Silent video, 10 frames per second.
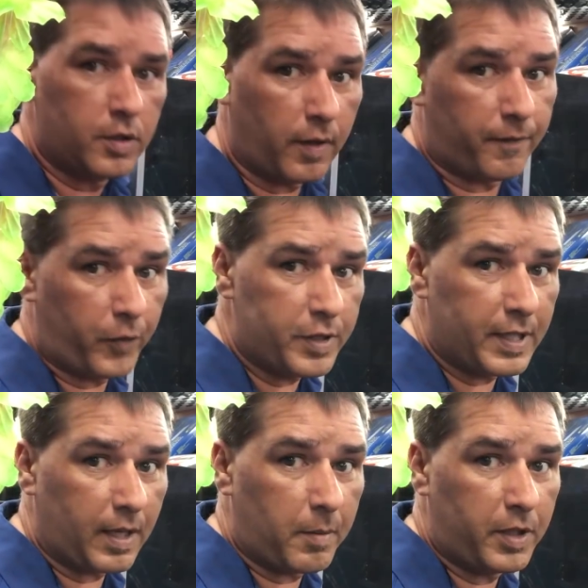So the first
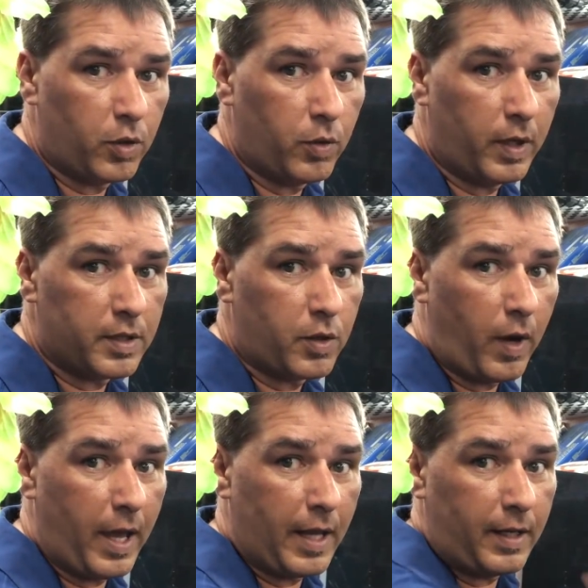thing I'm gonna do is
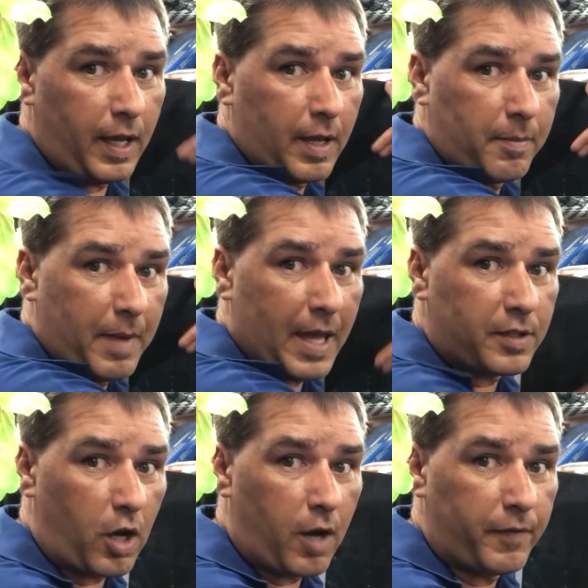go ahead and
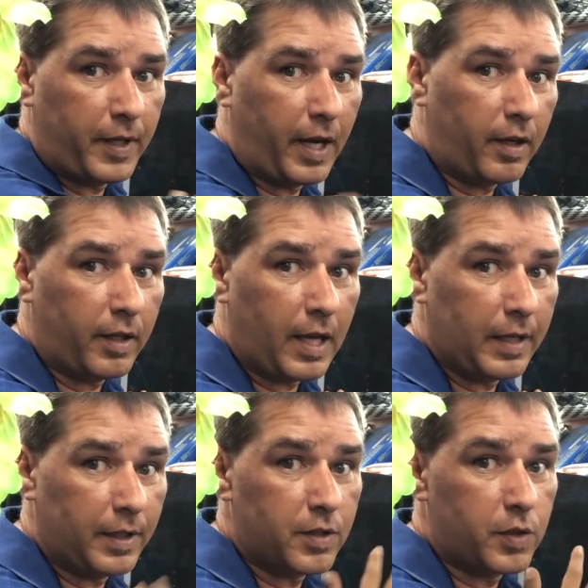mask off an area
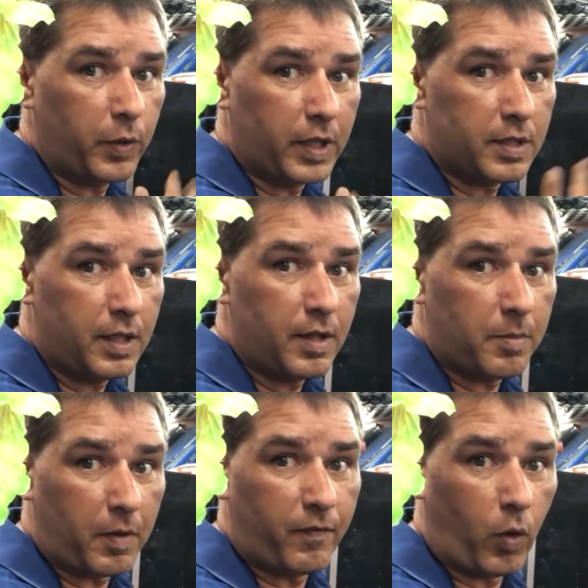on here so we can see the
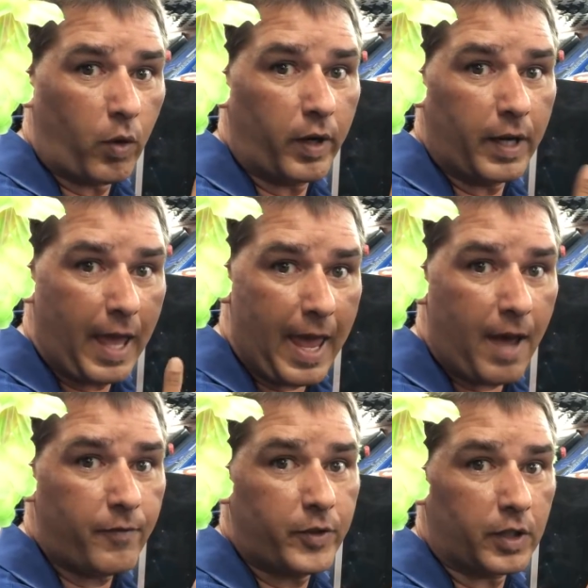before and
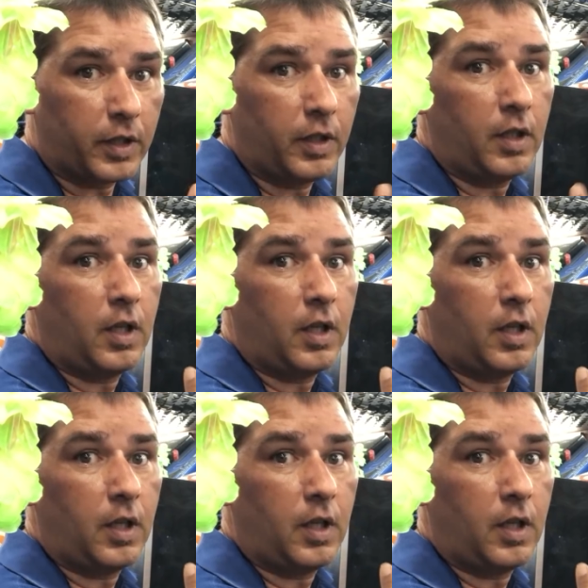after